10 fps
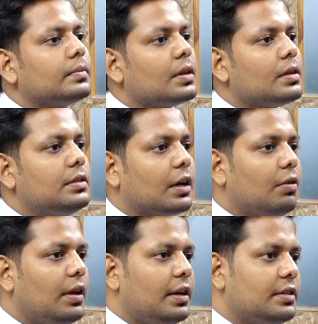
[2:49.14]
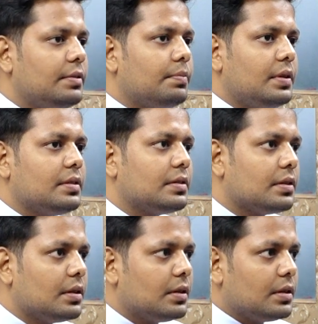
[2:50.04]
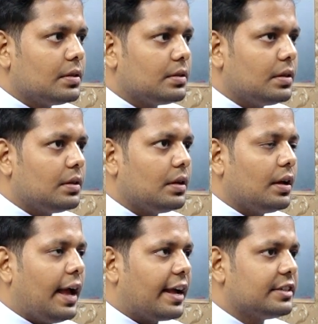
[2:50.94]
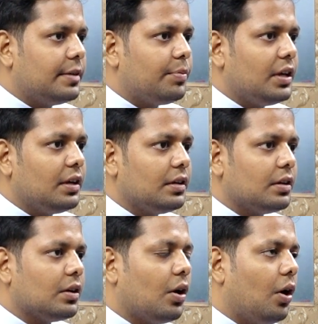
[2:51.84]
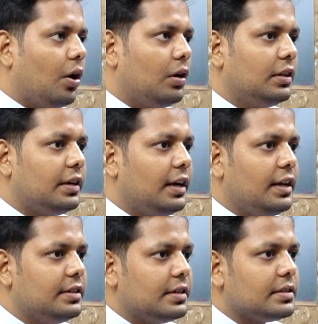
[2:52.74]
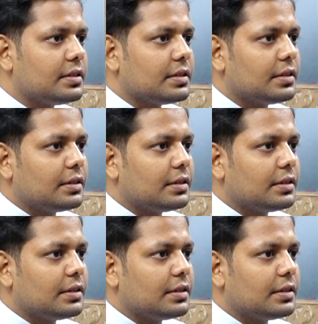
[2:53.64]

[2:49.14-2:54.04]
Secularism means, sir, accepting all the religions